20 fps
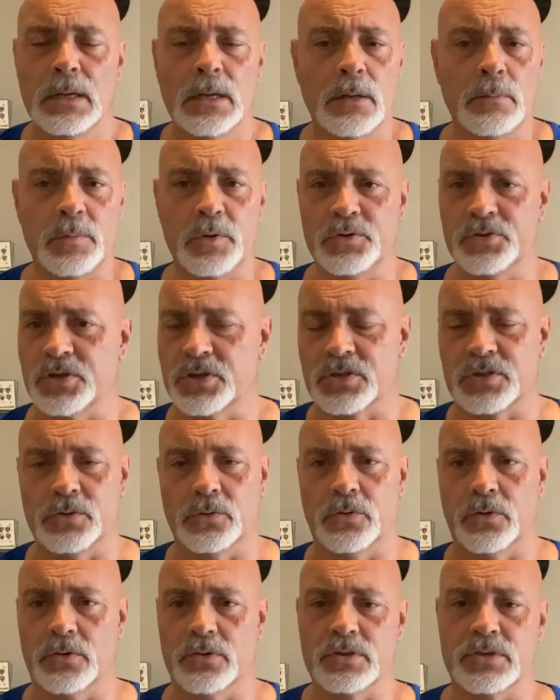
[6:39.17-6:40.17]
music
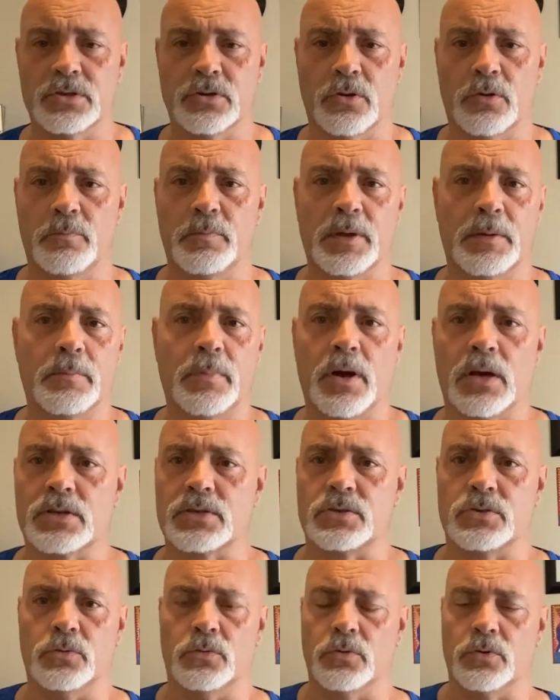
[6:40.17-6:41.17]
stores or big box
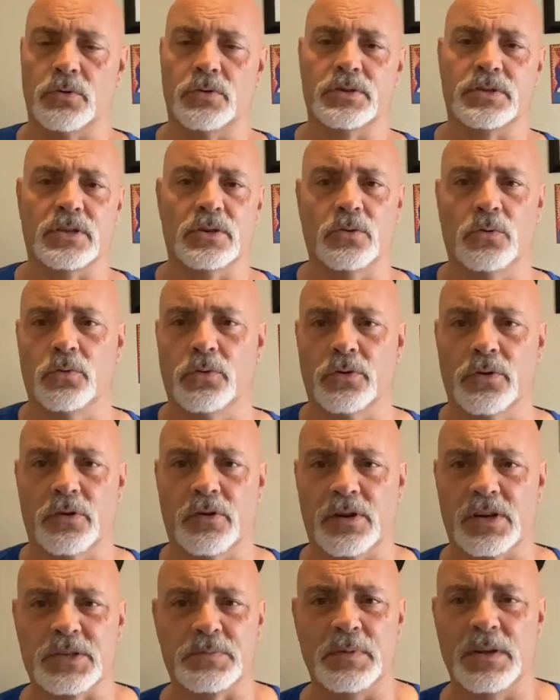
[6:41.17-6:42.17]
stores and order
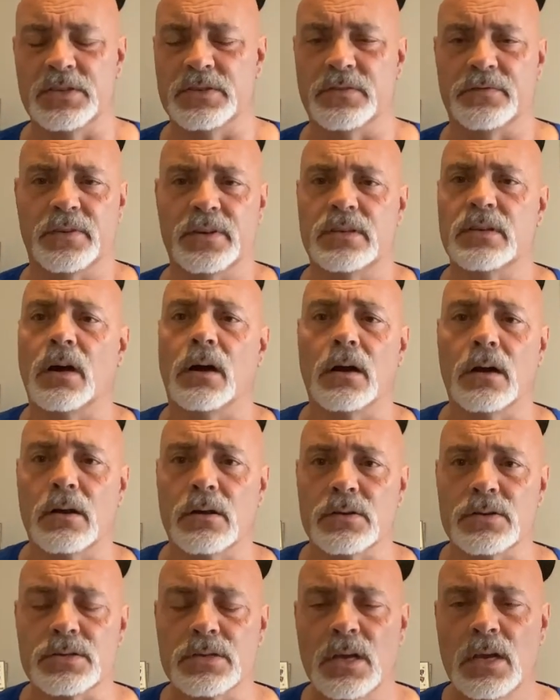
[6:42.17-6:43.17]
expensive
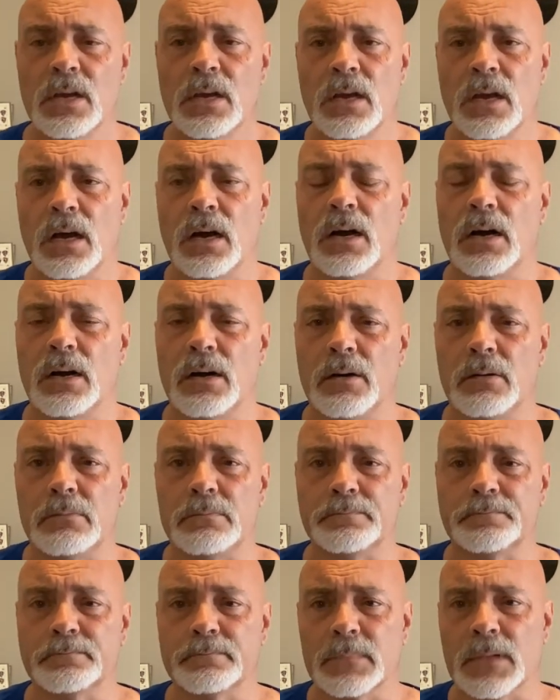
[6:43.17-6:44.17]
guitars.
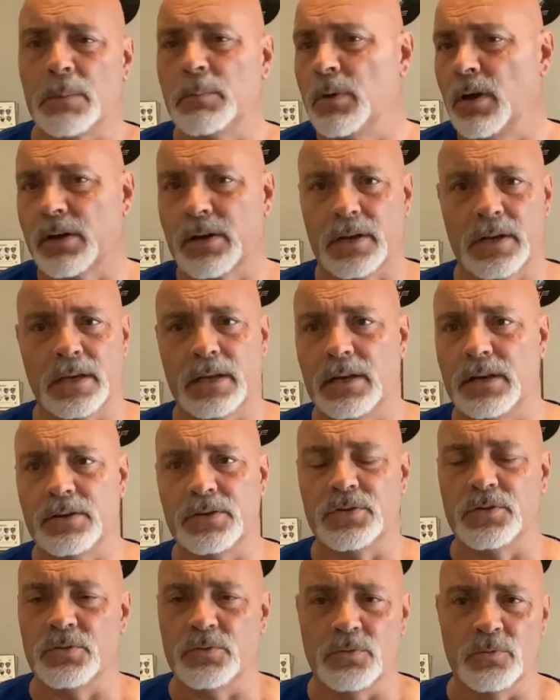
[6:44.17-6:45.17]
I'm not going to get
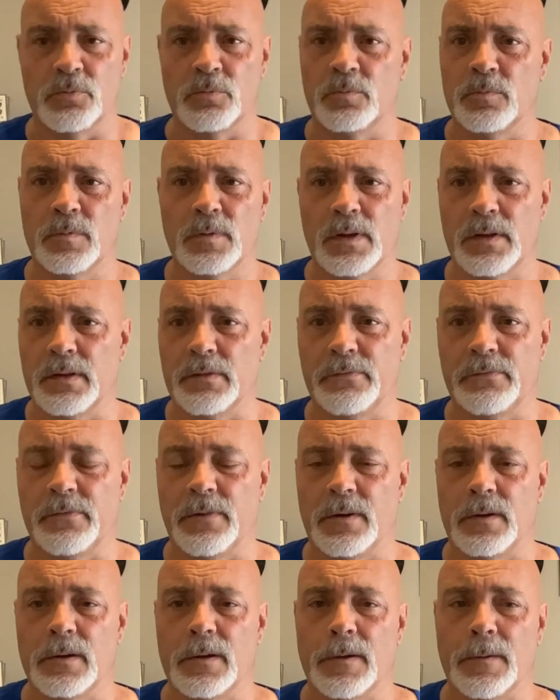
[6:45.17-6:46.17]
into if
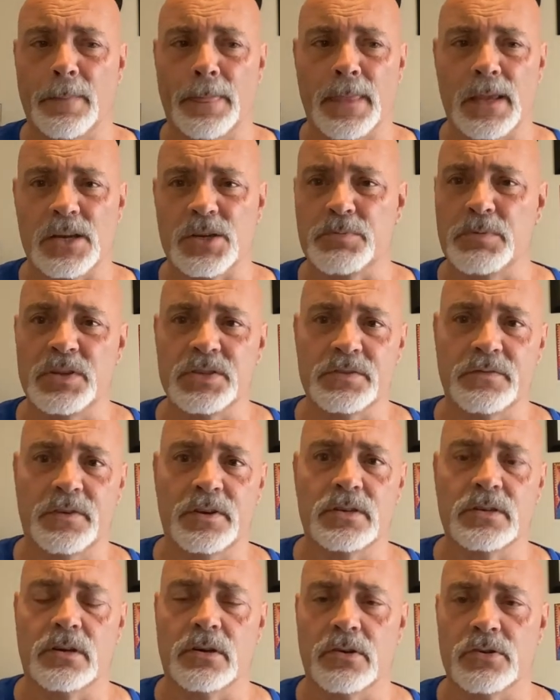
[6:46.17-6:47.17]
expensive
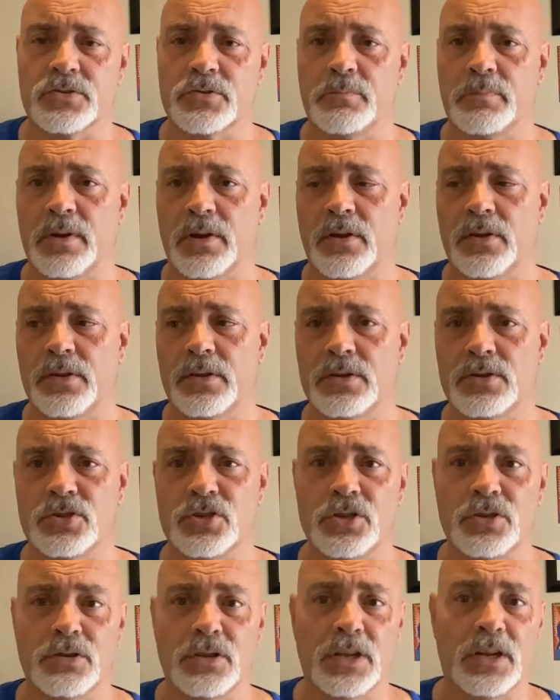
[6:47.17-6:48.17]
guitars are better than
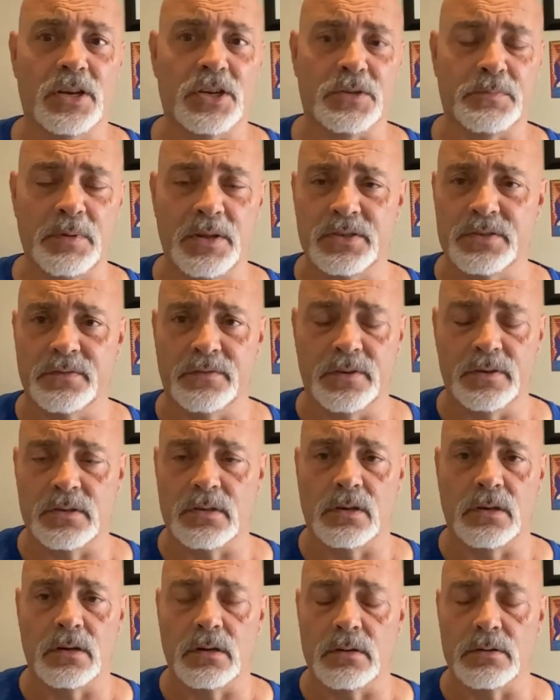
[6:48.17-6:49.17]
inexpensive
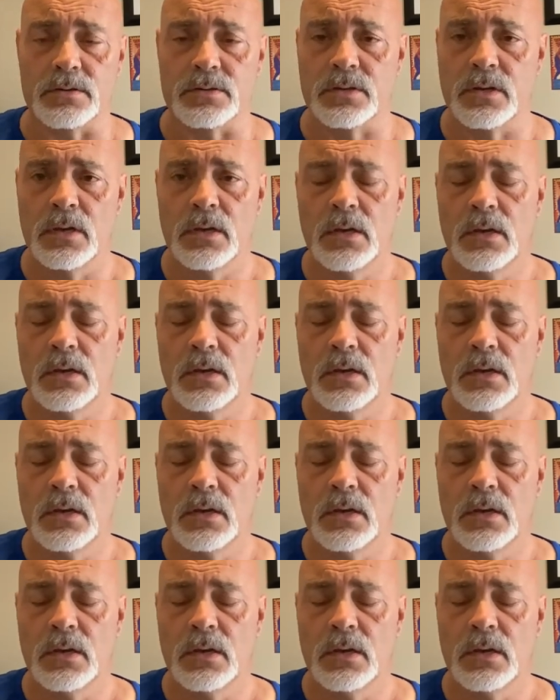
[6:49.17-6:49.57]
guitars.